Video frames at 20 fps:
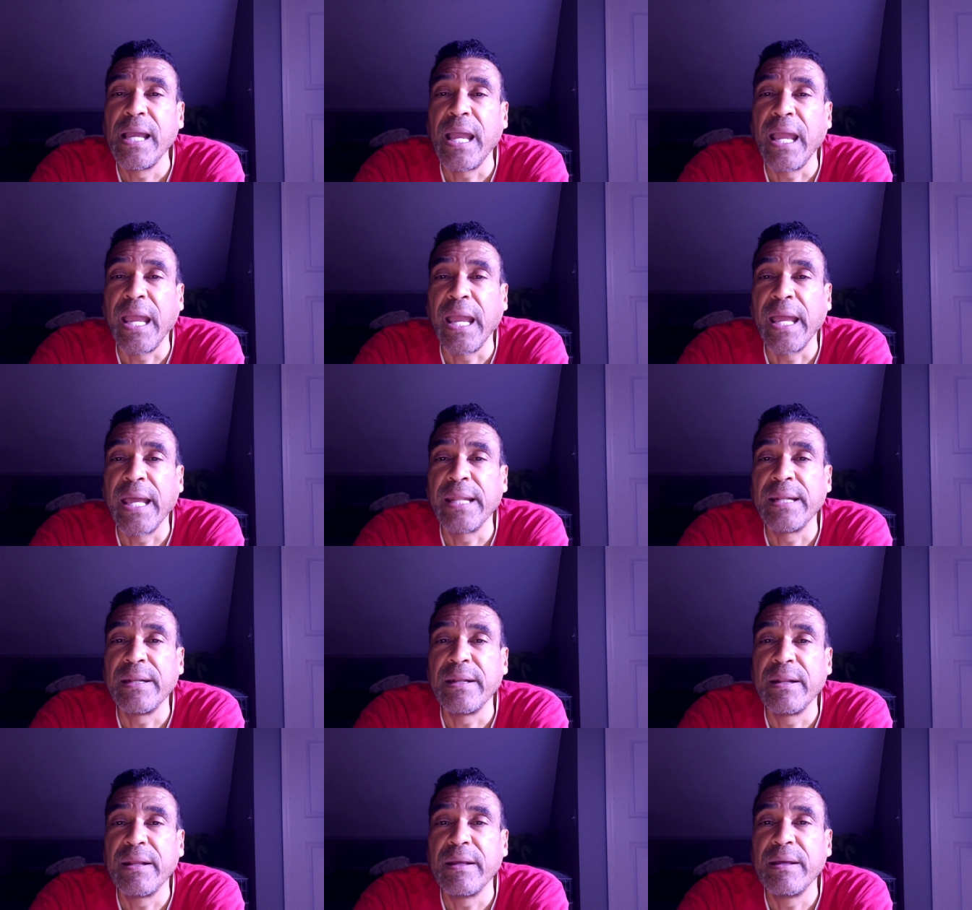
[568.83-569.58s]

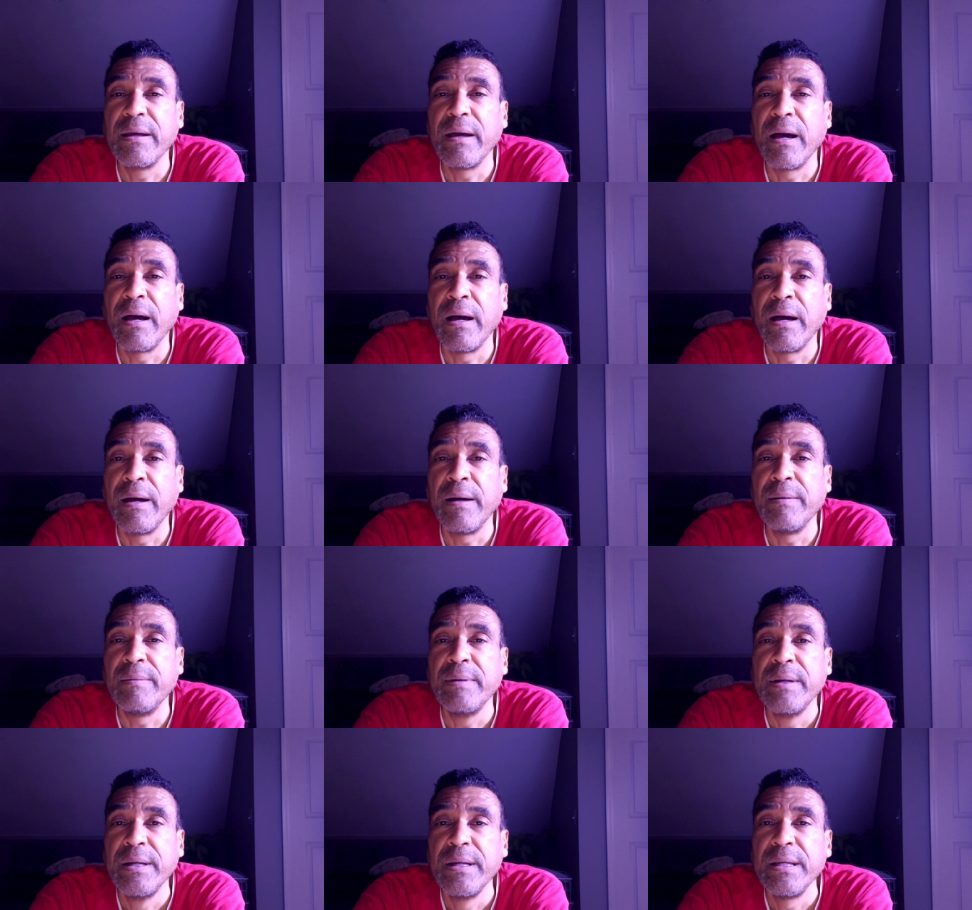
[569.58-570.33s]
And
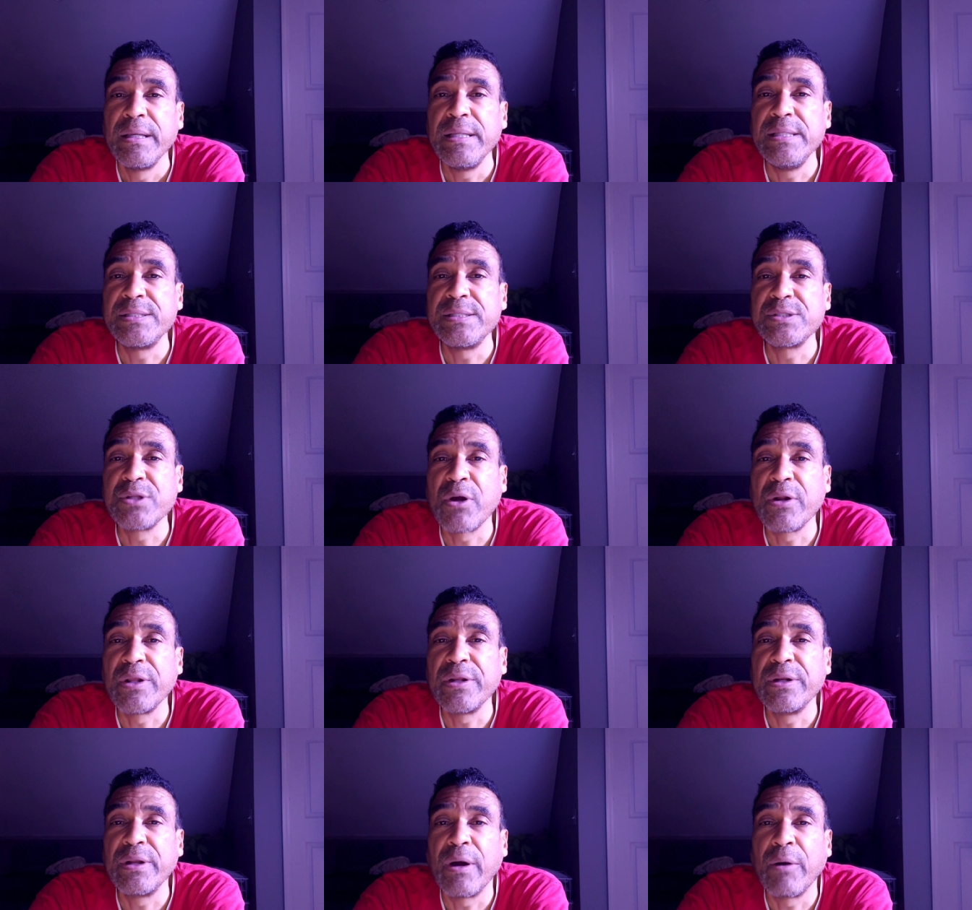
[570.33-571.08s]
uh, he
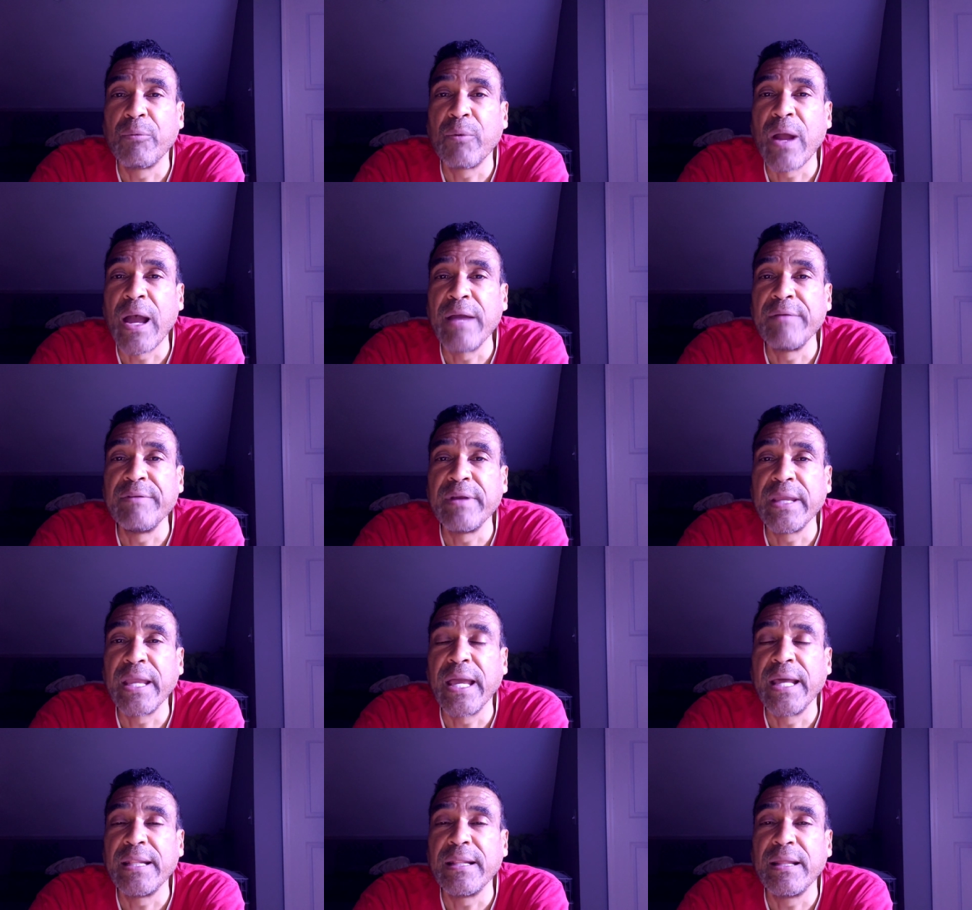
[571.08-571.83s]
started
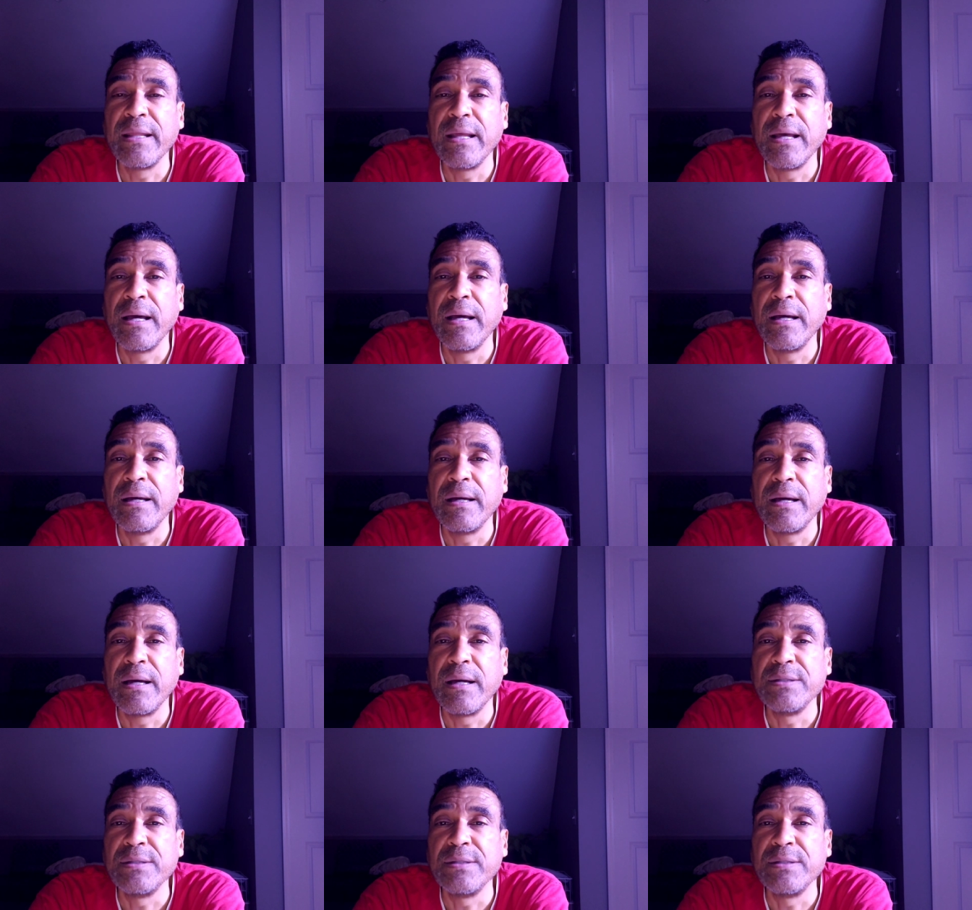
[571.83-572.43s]
arriving at uh,